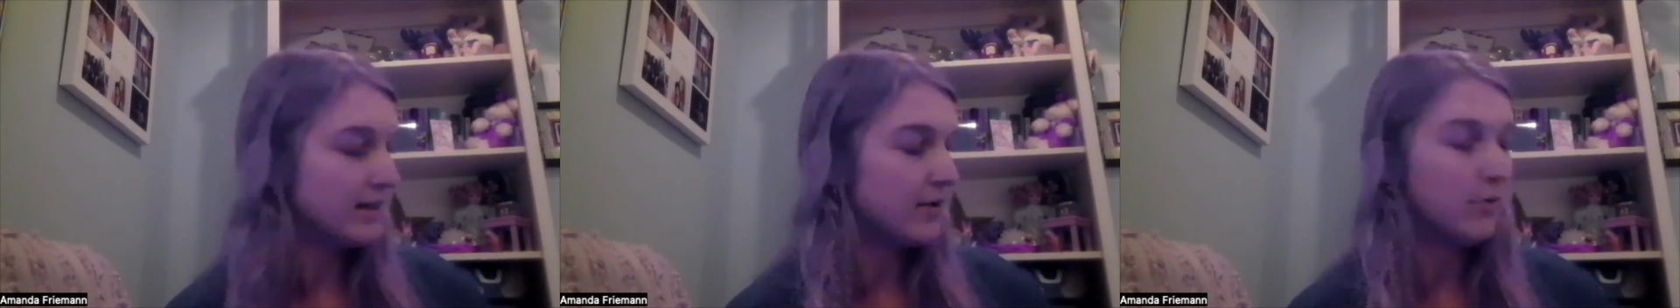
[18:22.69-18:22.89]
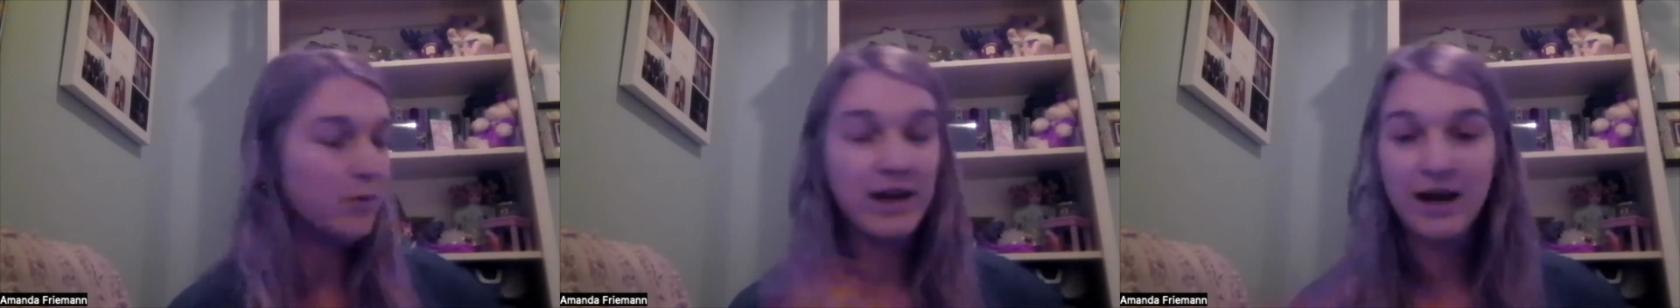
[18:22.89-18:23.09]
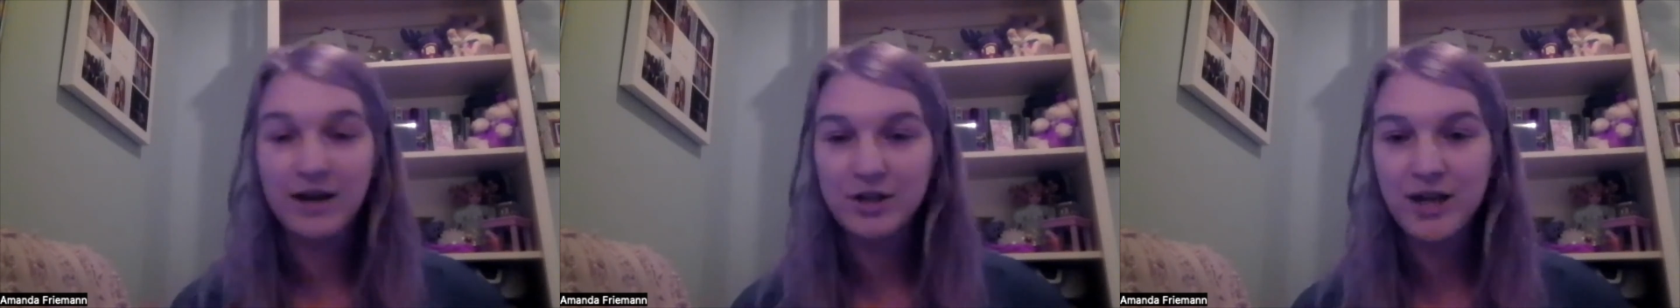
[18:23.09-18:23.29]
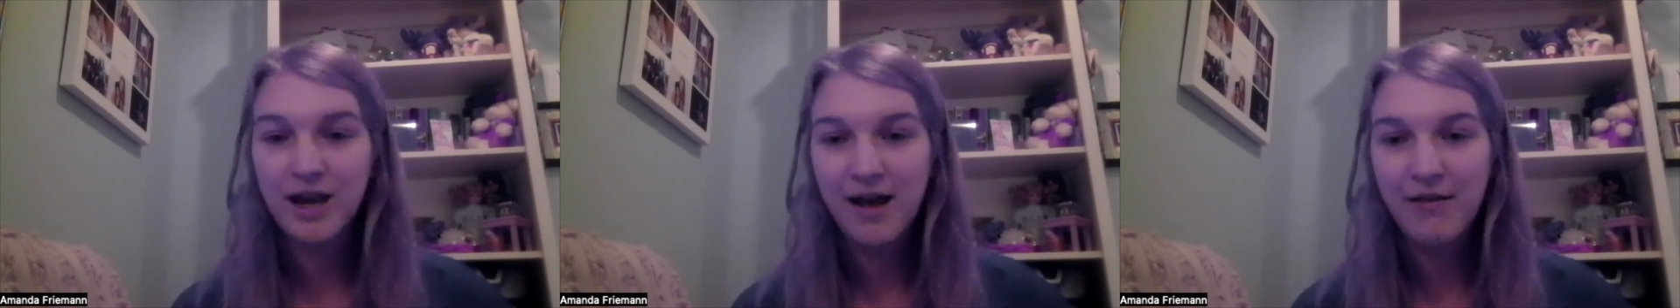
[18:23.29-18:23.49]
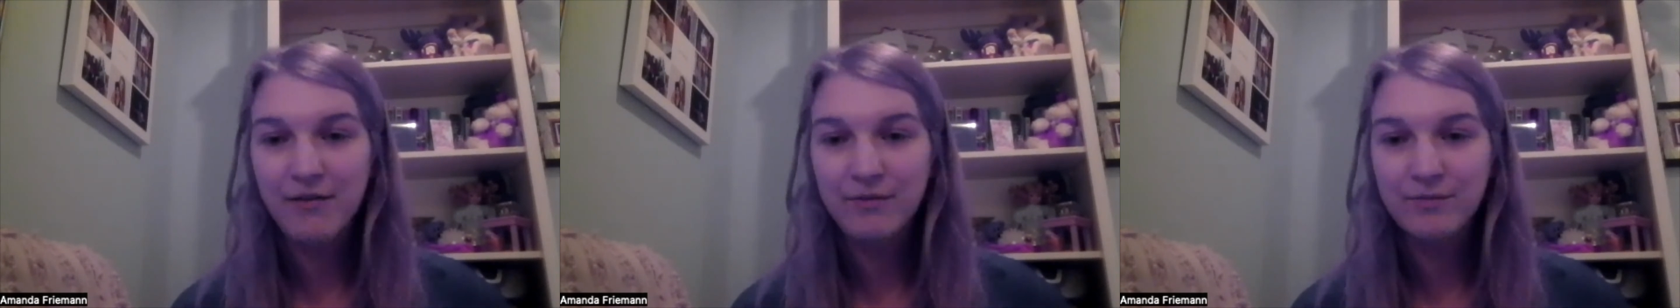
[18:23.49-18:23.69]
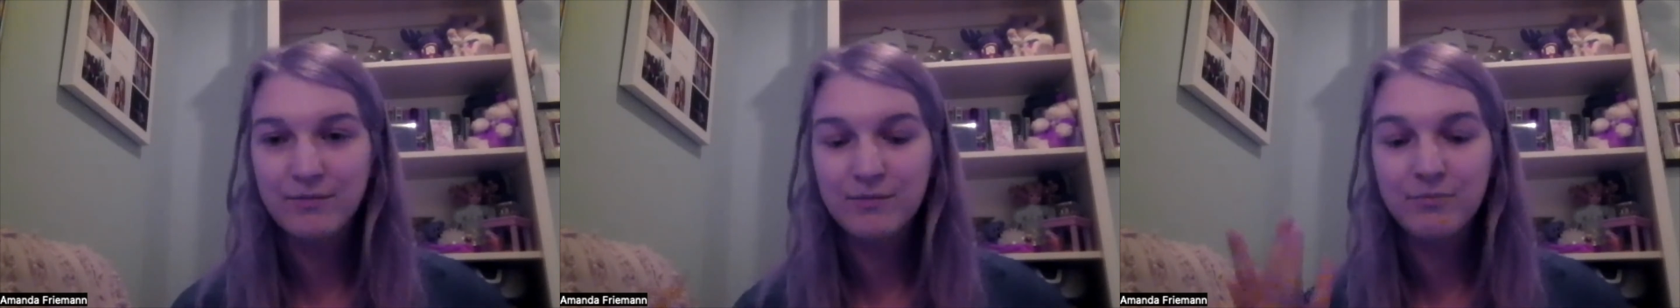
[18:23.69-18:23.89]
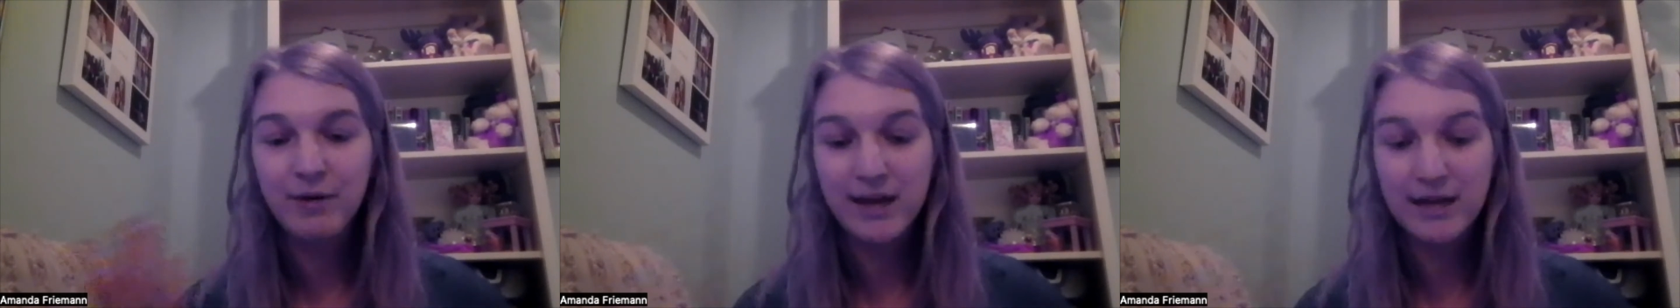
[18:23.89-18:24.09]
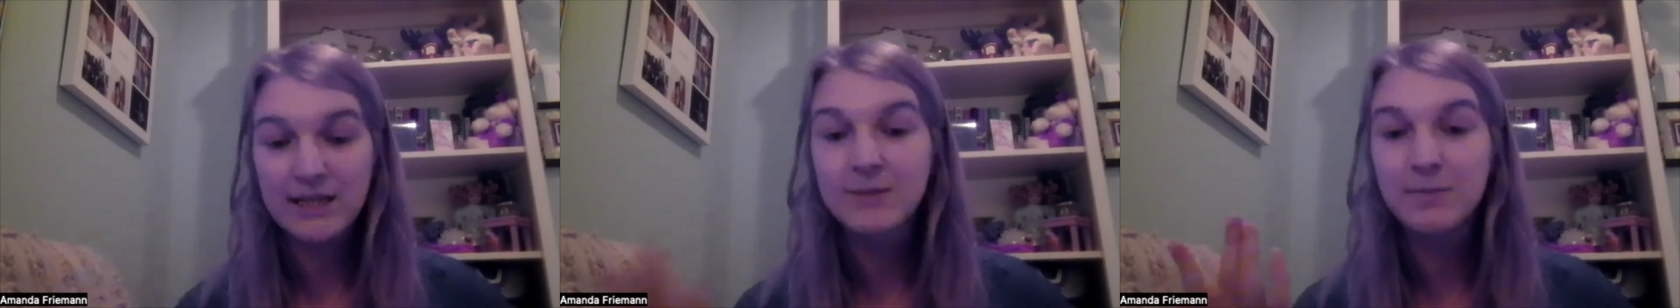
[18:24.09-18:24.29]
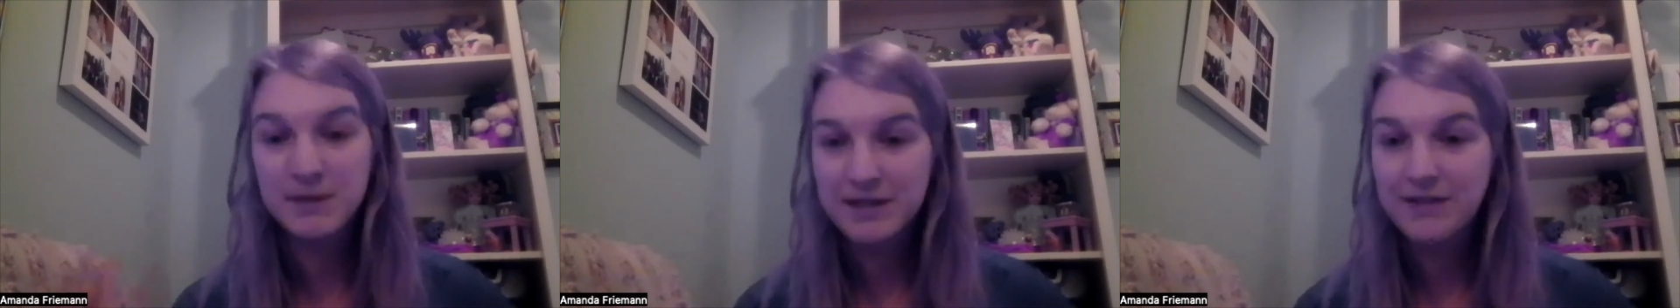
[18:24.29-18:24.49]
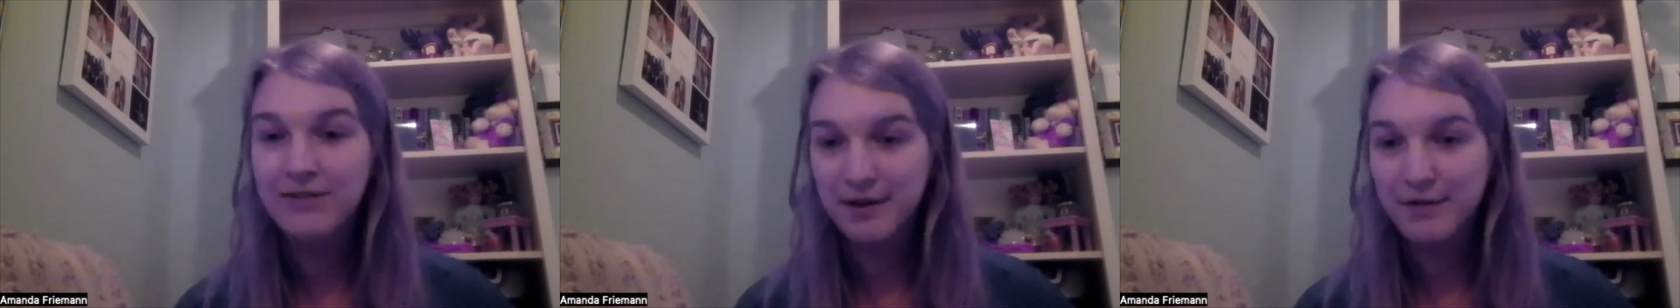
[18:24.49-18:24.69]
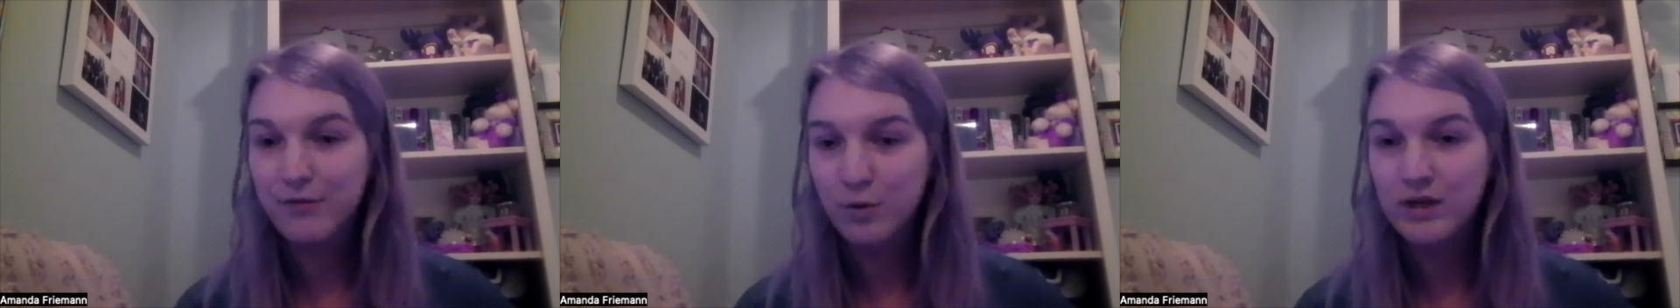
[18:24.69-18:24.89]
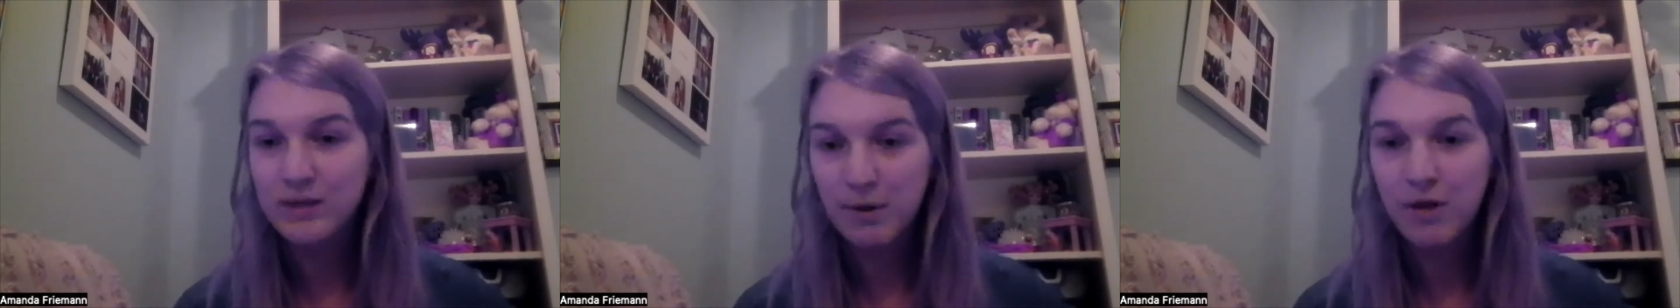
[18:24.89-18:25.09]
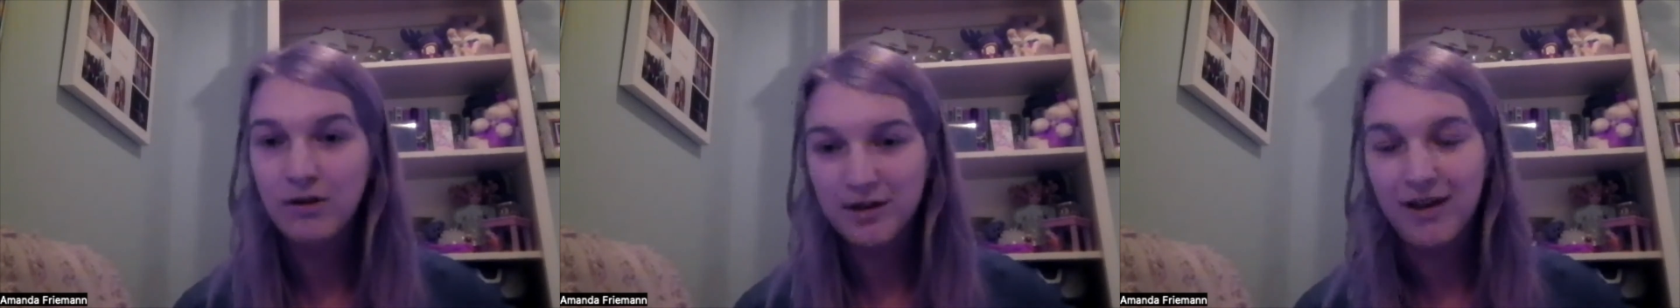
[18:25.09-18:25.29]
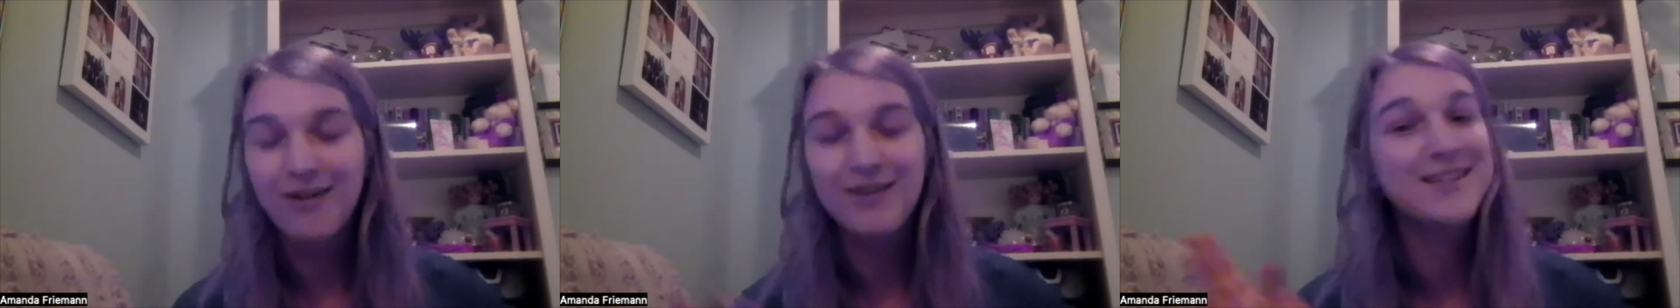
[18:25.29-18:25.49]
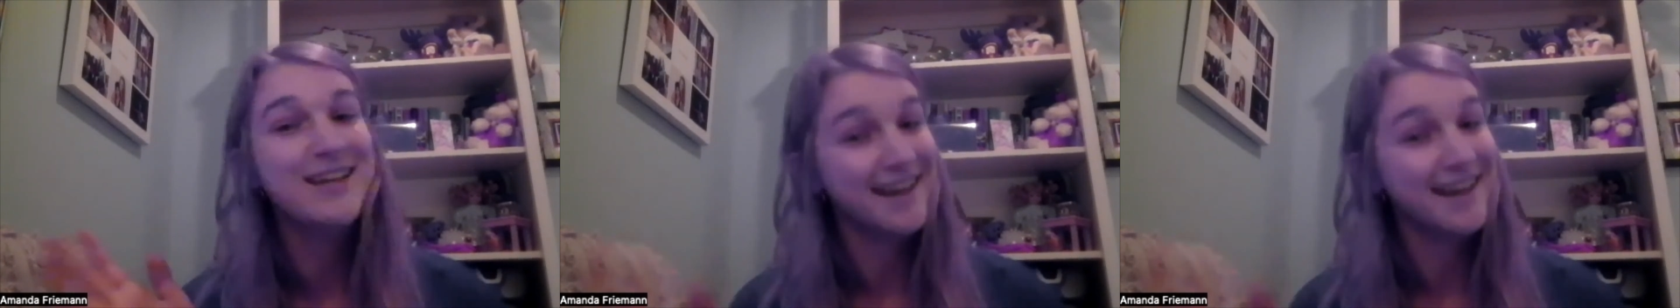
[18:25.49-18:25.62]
So we actually have beds specifically for smaller dogs